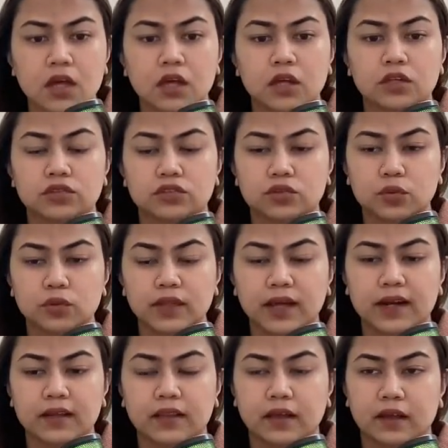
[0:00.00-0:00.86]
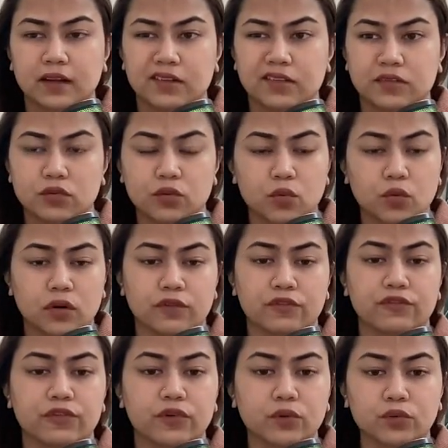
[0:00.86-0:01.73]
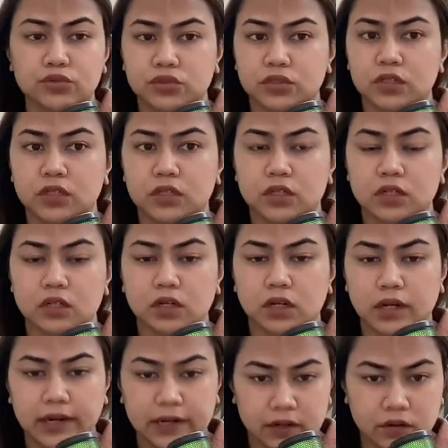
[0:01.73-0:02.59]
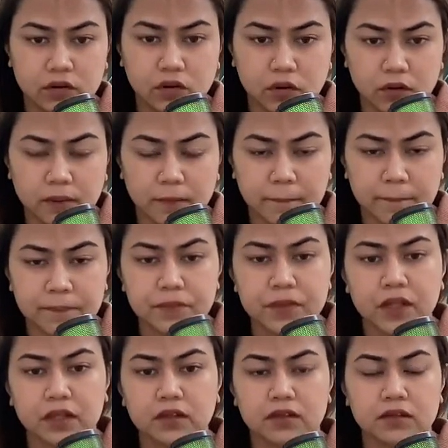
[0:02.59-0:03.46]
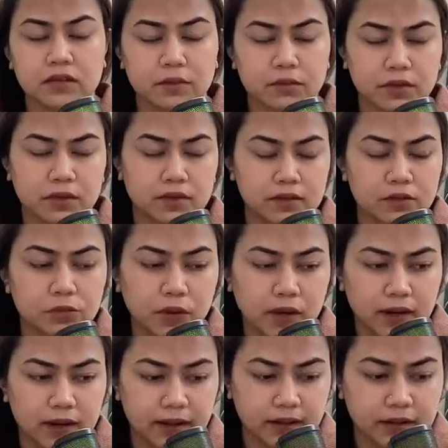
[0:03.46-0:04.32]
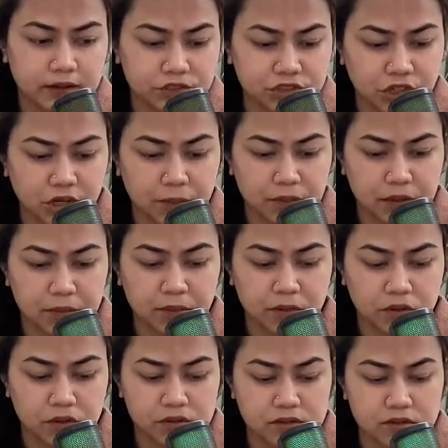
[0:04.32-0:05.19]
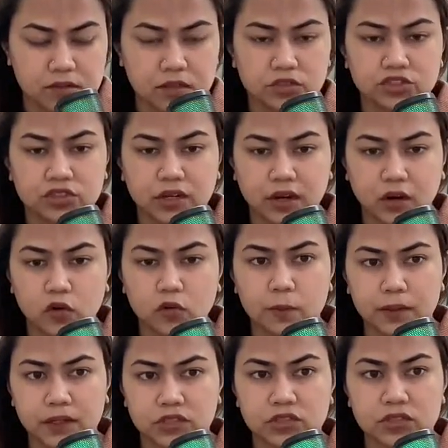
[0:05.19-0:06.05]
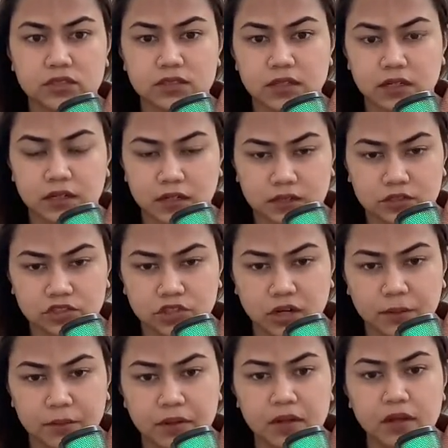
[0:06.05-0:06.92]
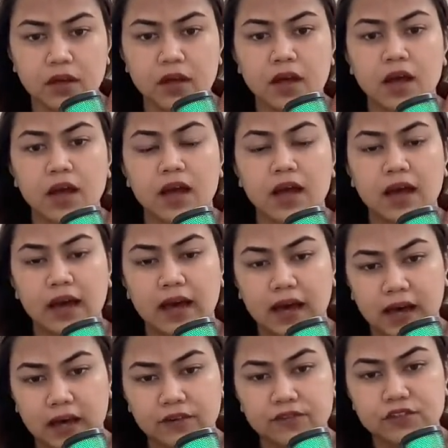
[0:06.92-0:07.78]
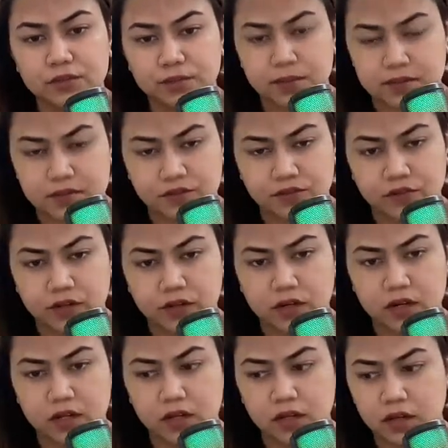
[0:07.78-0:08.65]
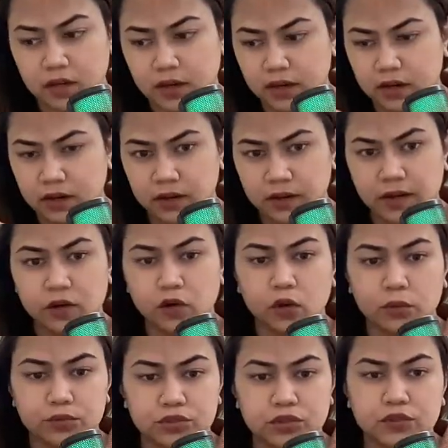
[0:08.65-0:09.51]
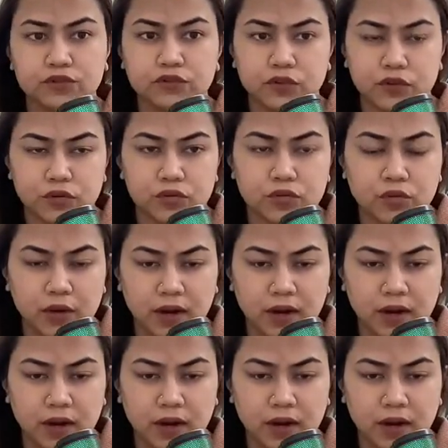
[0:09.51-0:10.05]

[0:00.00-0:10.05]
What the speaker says: so that there is no confusion later on. This is why I like Kajabi, because the checkout pages in Kajabi have specifically an option for you to